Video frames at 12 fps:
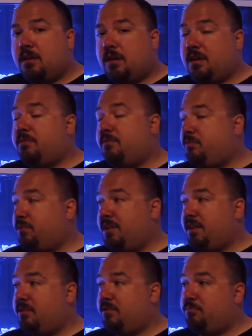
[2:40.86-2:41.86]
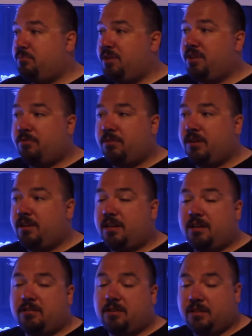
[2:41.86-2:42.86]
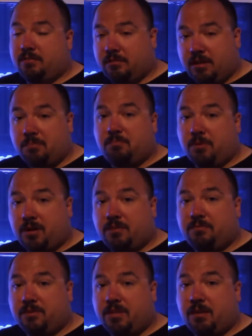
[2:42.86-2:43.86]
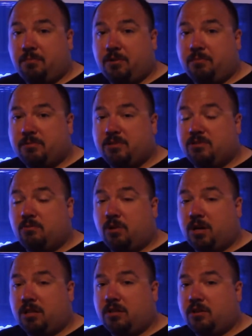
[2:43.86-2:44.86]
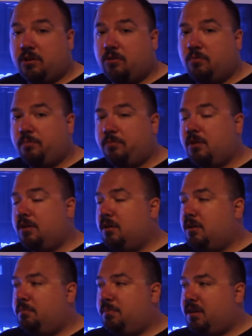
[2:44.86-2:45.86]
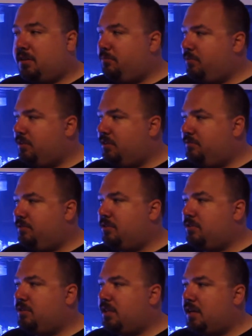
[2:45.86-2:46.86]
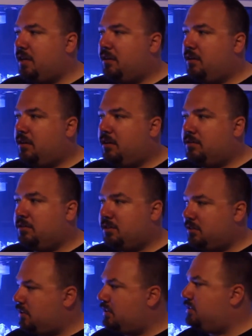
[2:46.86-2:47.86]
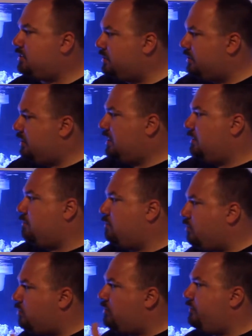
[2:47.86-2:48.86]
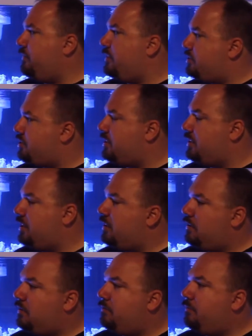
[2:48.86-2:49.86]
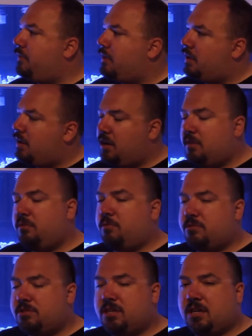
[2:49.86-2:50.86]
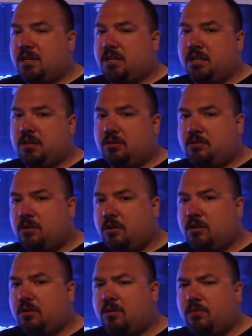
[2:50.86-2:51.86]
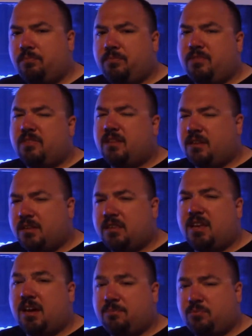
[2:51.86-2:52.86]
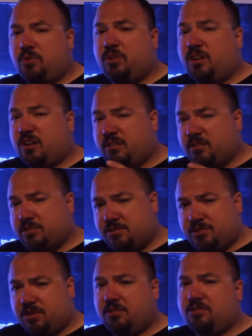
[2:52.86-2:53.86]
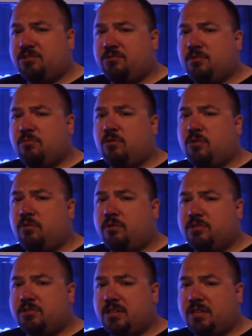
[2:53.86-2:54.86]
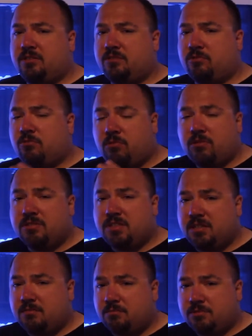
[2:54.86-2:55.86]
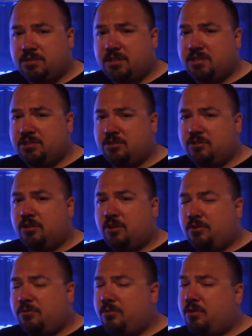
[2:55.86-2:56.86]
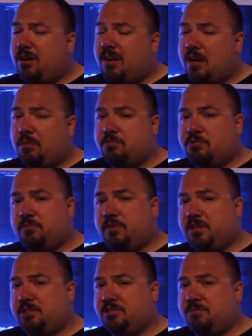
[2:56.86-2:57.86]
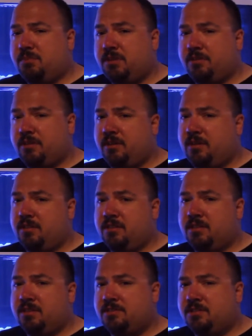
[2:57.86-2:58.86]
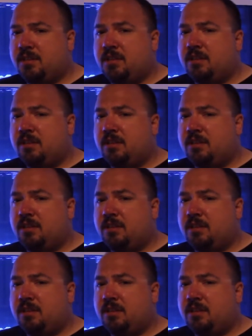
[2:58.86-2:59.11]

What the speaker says: I have a 40 gallon breeder right now that I bought for that purpose a while ago, but I really feel that until I start to get more fish in here and everyone's kind of getting along, I think at that point I'm going to start doing more of a standard quarantine procedure or an observation period at least,